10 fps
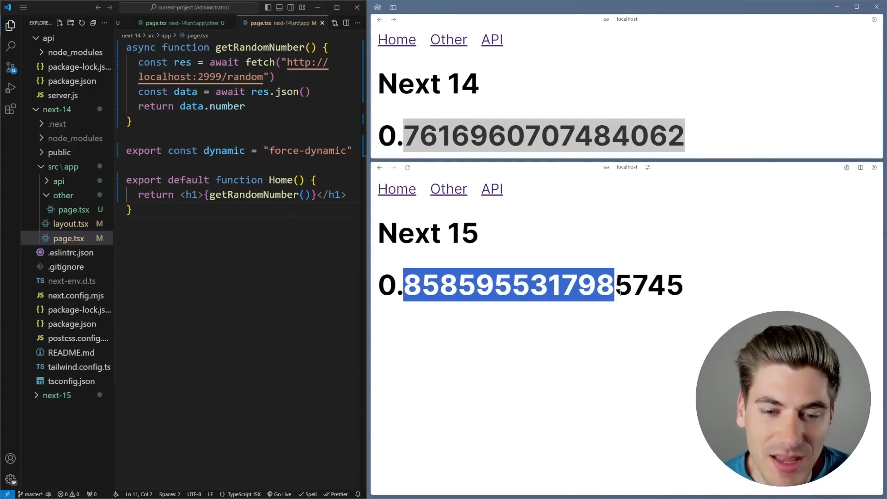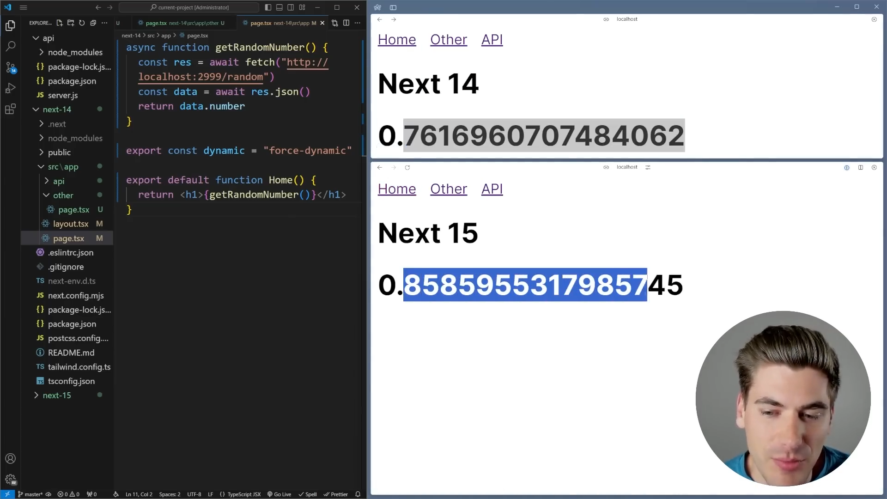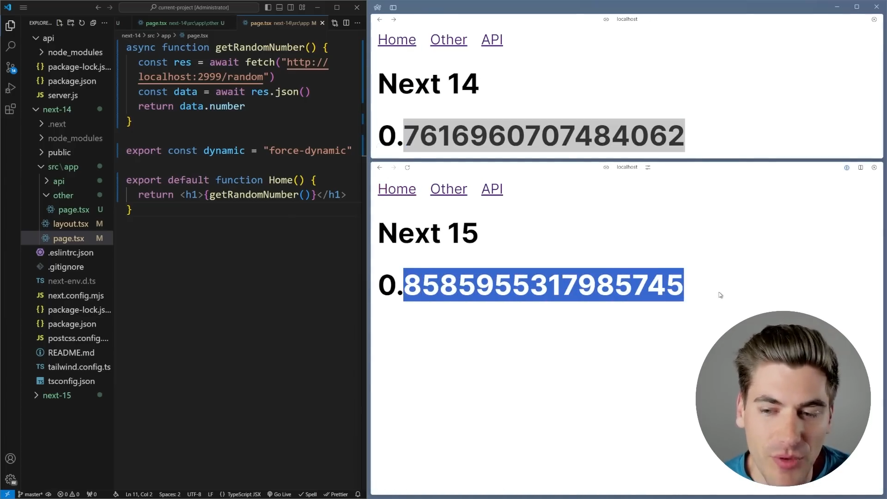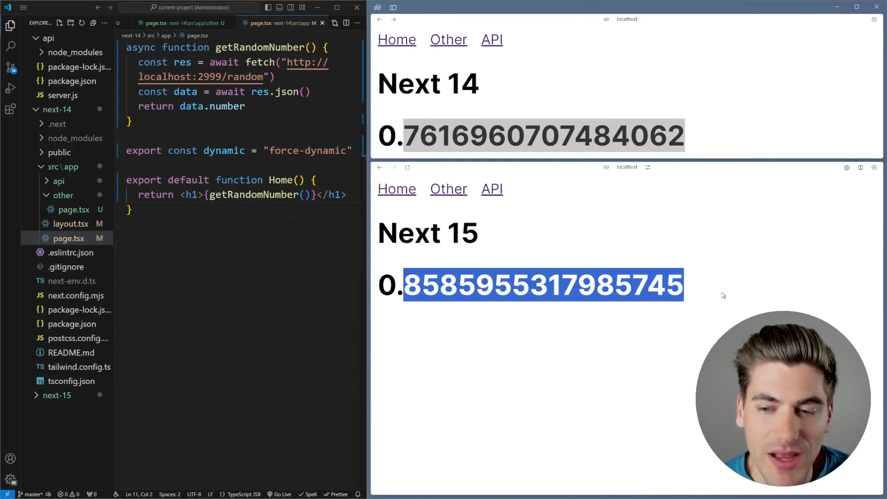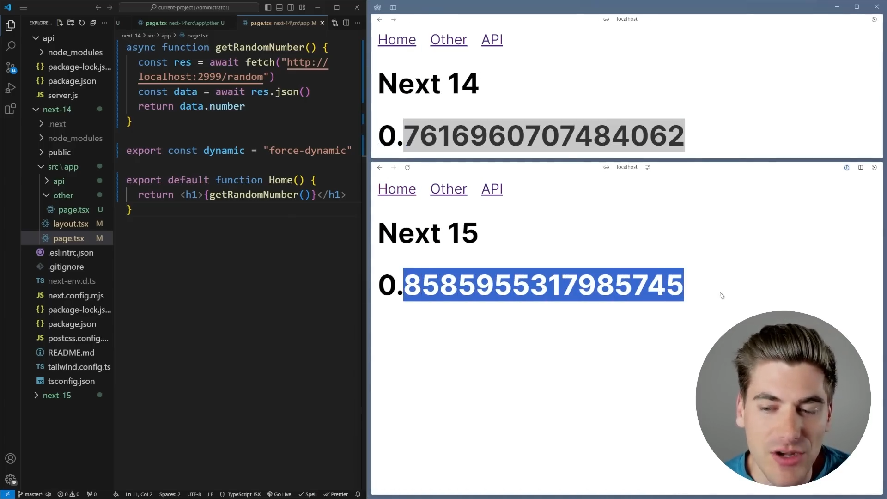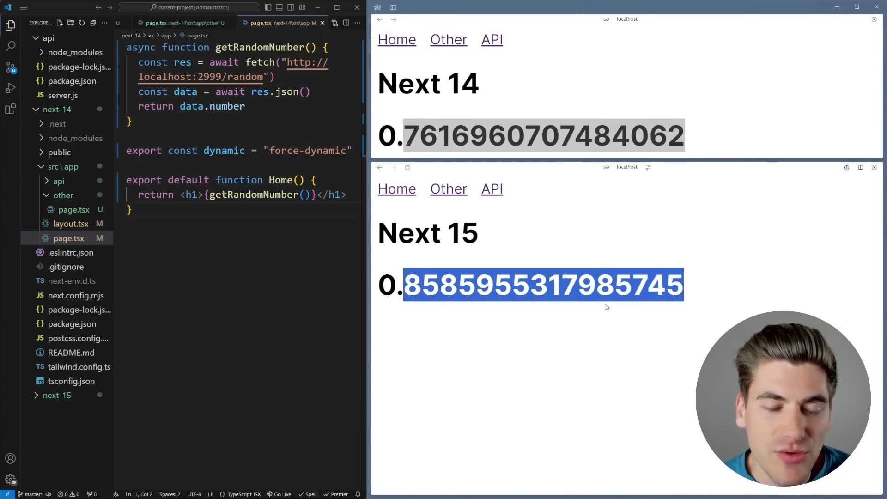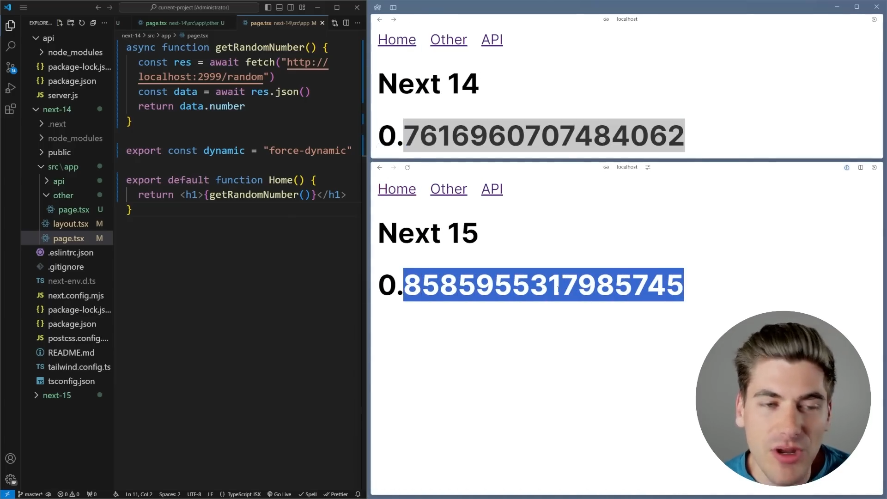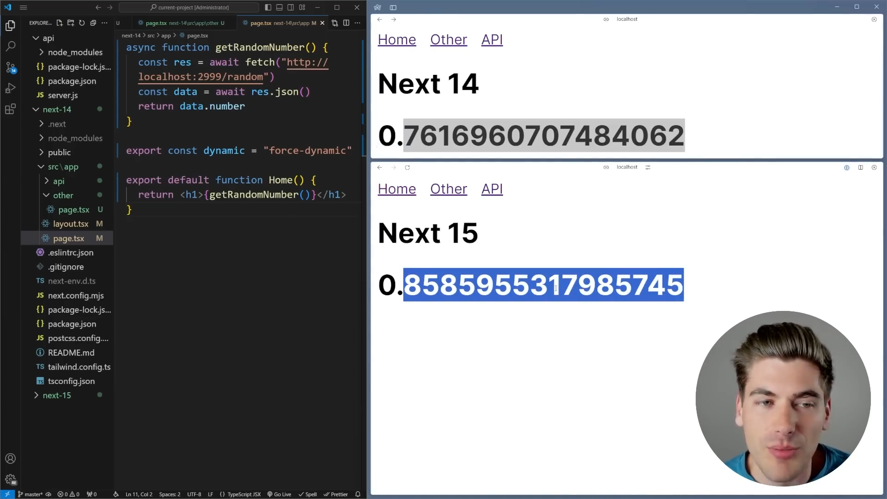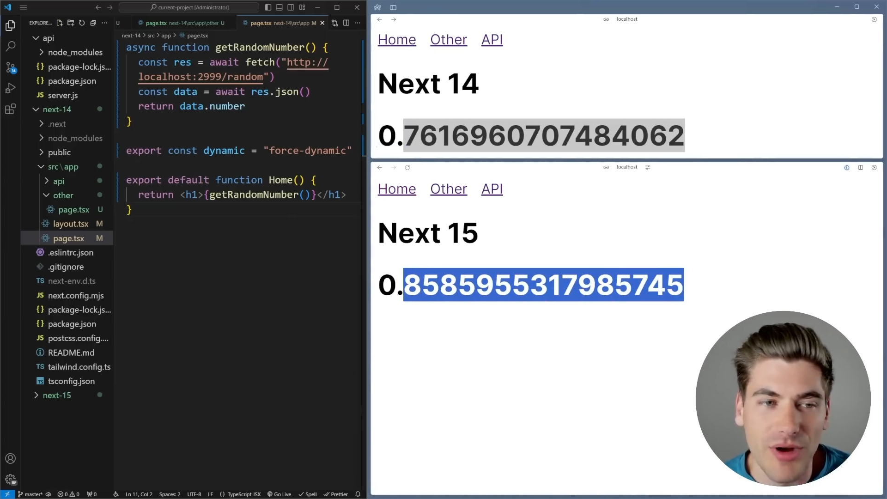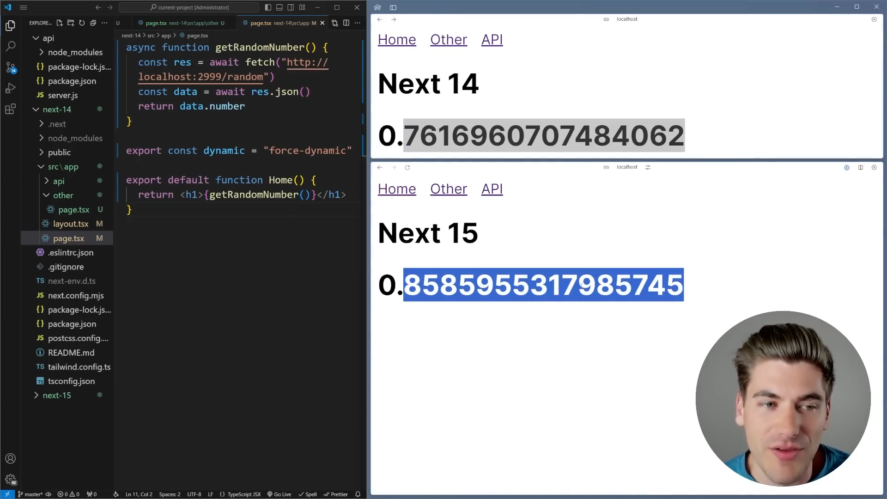brand new
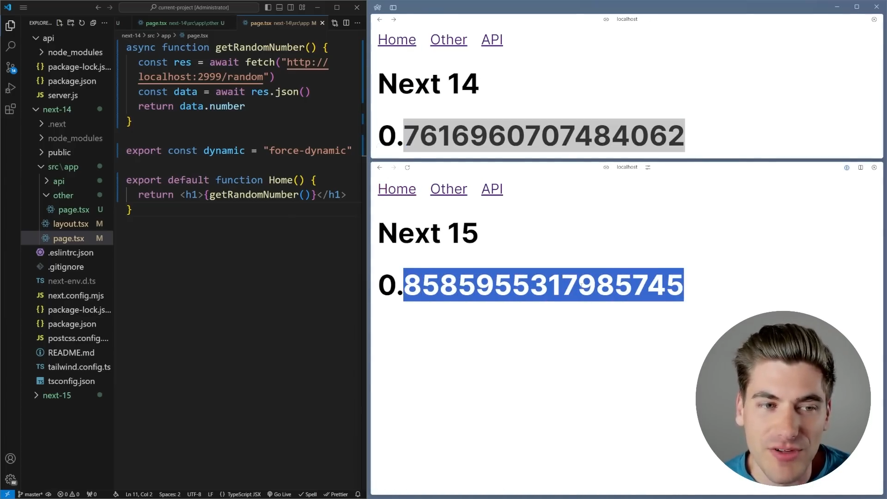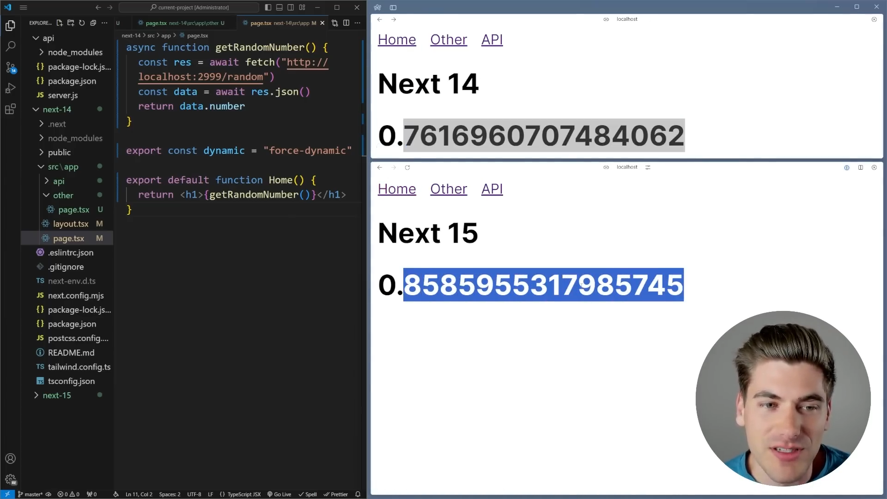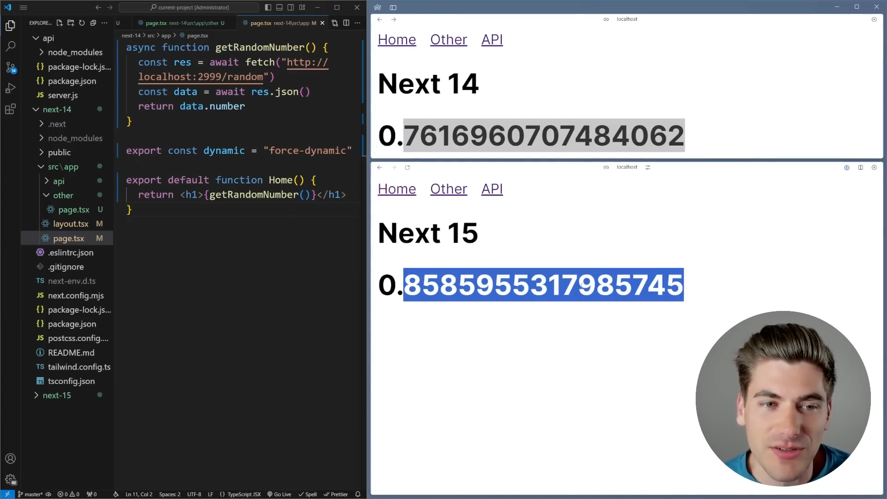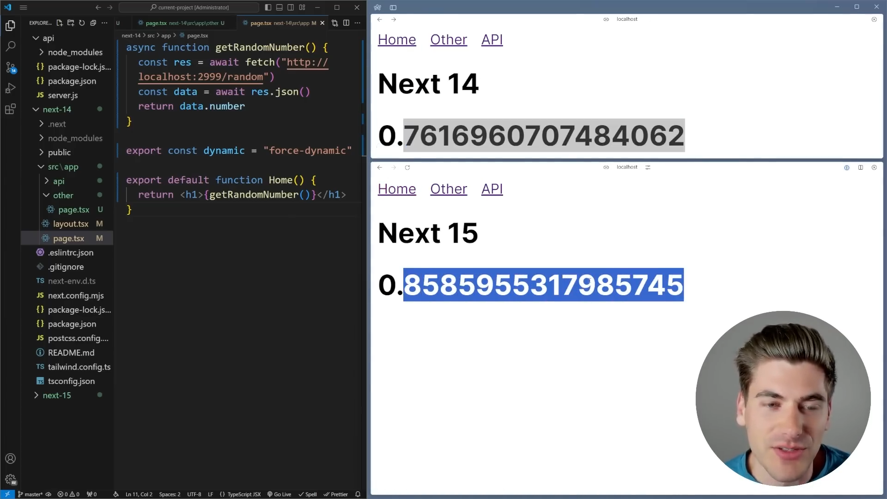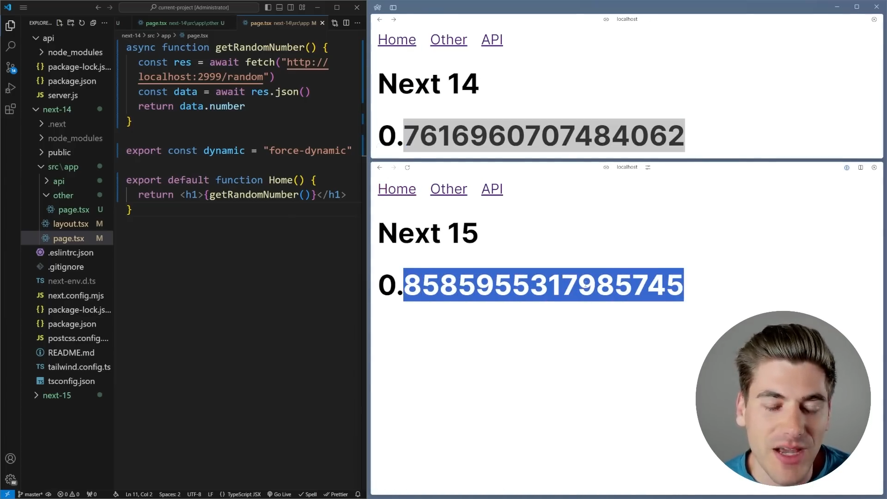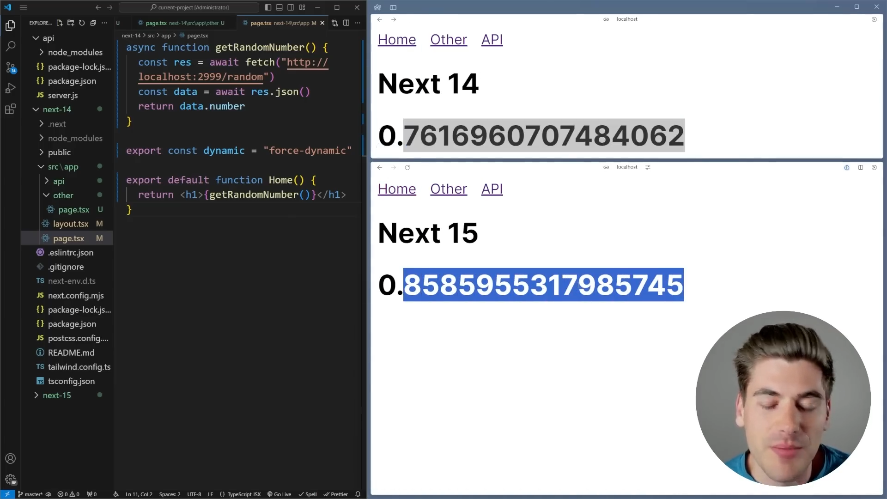number every single time.